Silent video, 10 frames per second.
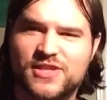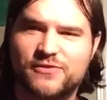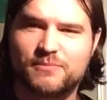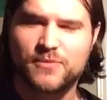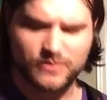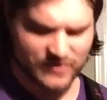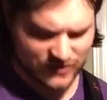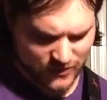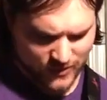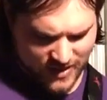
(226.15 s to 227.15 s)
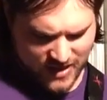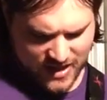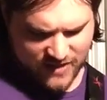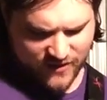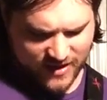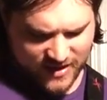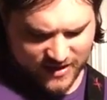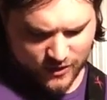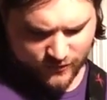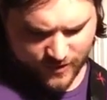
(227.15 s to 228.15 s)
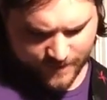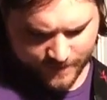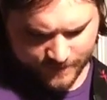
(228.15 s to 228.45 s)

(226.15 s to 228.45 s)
different notes. So if I can go from,